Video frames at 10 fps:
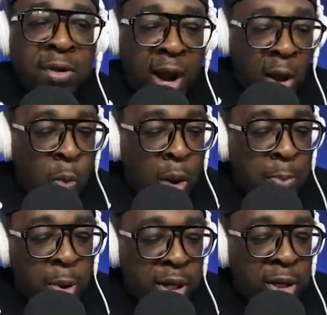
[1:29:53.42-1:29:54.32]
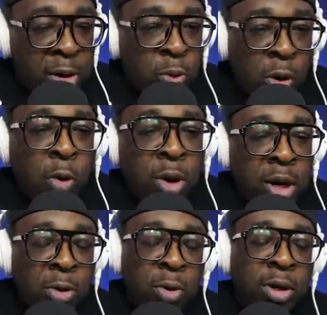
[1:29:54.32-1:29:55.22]
there? At what point in your recording
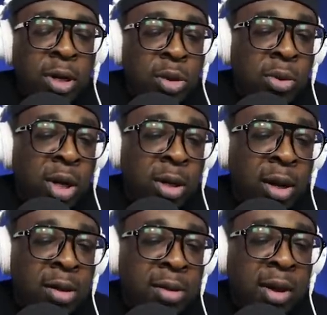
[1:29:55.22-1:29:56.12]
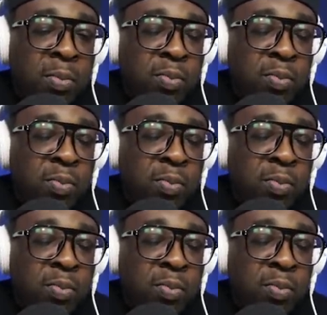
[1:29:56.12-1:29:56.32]
career did you learn all of that?